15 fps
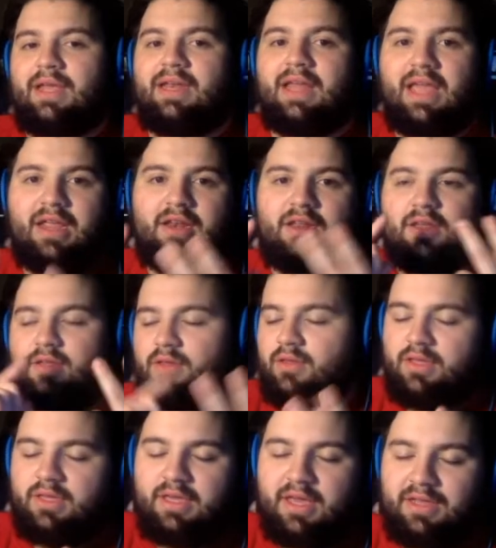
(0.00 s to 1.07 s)
to hate it?
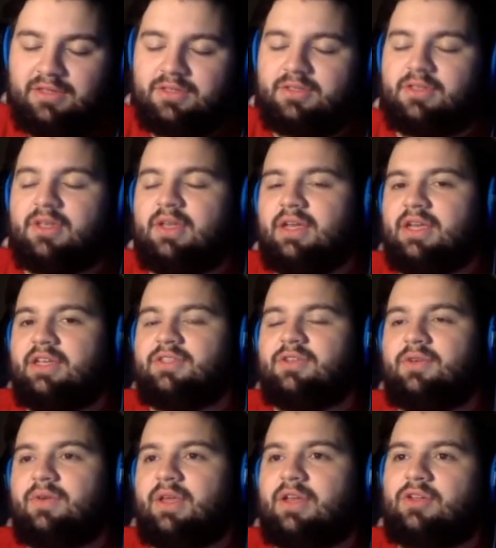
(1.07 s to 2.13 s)
Yes. Is it
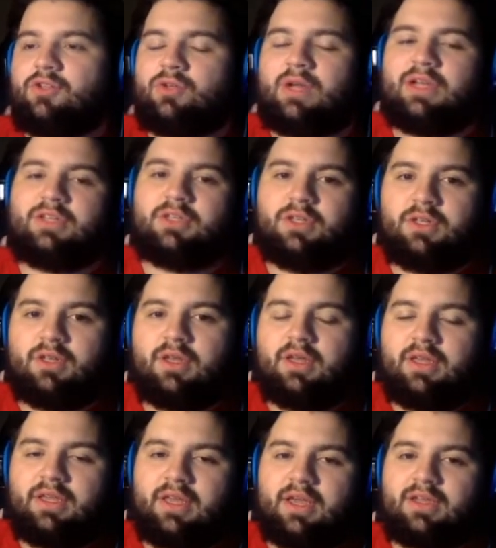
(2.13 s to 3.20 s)
okay to trash it?
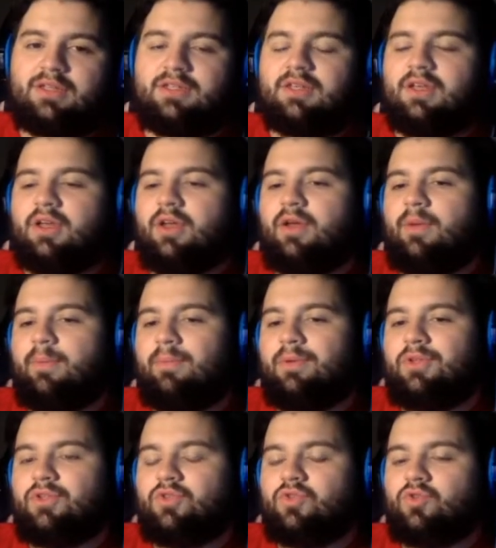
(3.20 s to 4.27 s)
Yes. But
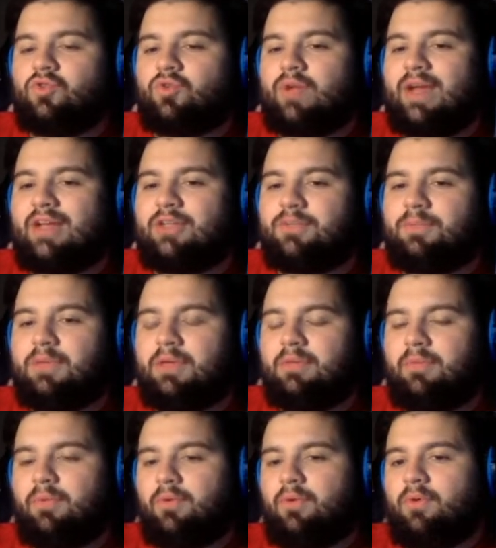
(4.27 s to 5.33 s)
to trash
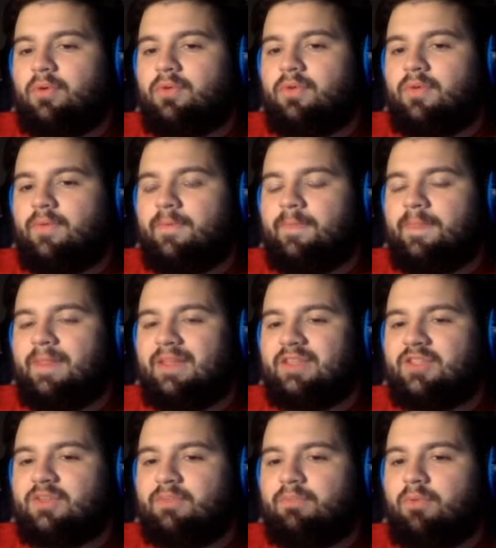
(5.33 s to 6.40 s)
people that
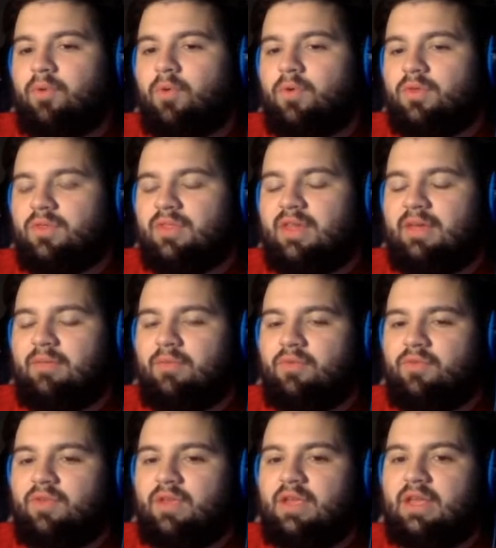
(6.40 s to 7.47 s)
support that
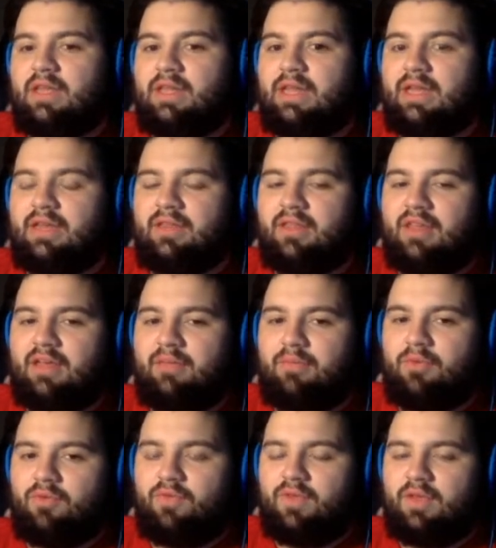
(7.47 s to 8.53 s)
movie and like that
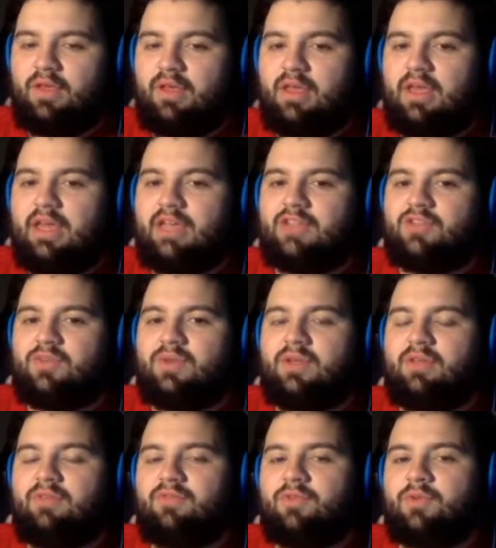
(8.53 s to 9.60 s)
movie, and to
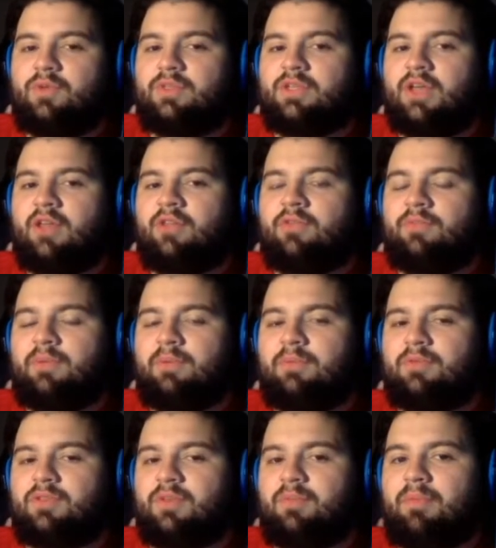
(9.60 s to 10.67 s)
influence other
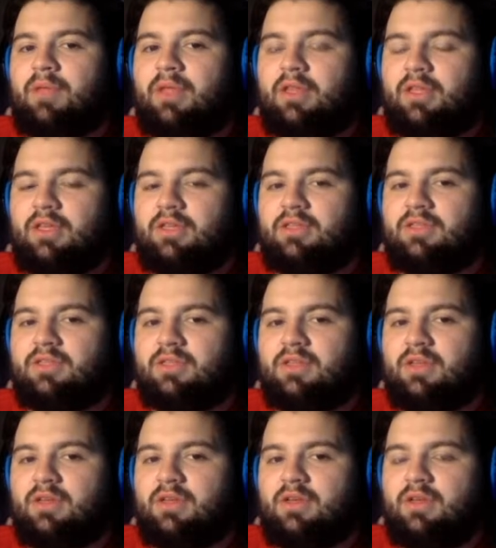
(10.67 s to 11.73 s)
people's opinions
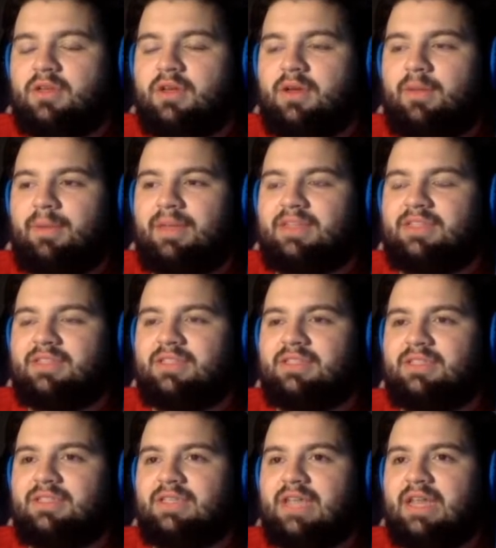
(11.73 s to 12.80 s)
by
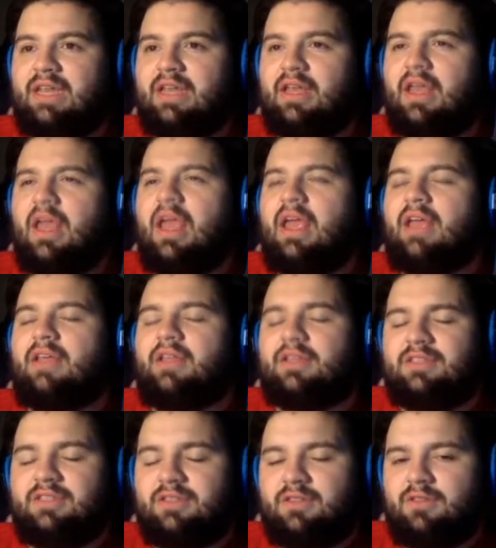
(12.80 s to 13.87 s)
stating
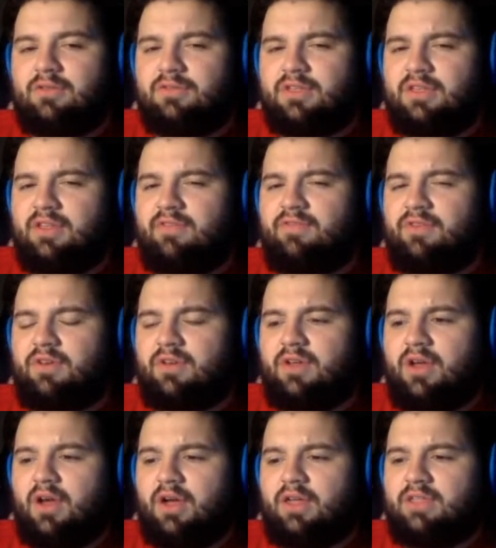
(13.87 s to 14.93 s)
it's there's a different
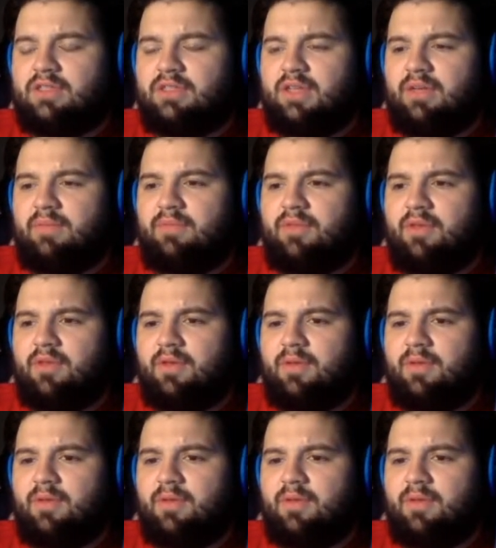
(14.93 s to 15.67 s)
concept